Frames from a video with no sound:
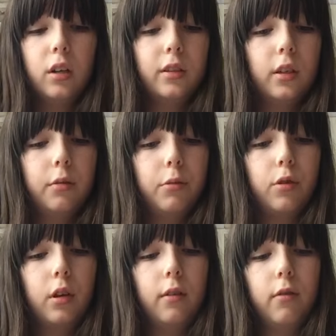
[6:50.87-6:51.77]
So I'm
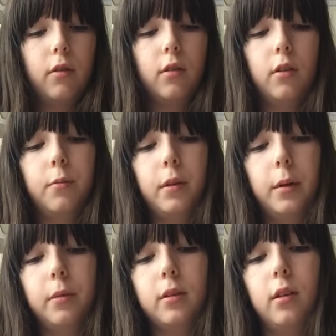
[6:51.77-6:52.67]
not gonna
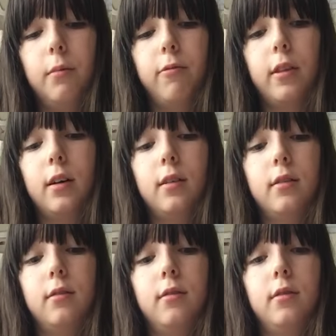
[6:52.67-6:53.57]
blame the slime for that.
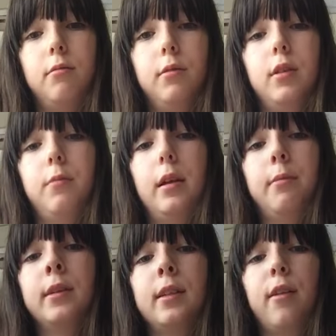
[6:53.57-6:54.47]
I'm gonna
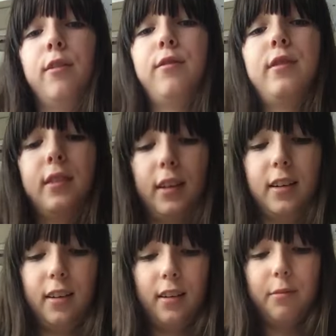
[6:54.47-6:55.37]
blame myself because I
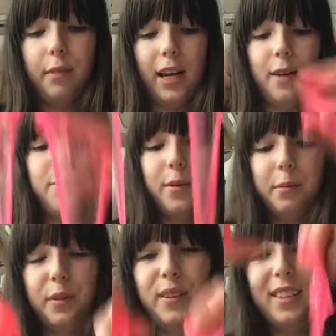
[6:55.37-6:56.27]
can't make a
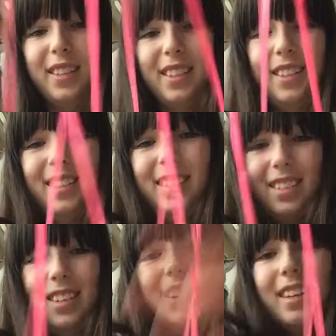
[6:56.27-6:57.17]
bubble.
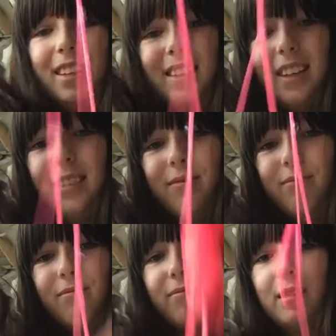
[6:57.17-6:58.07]
See?
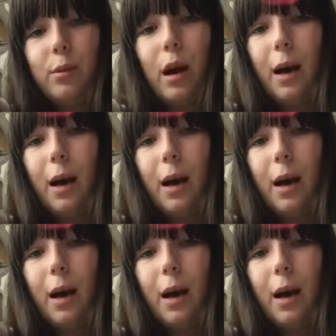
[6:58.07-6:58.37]
That's what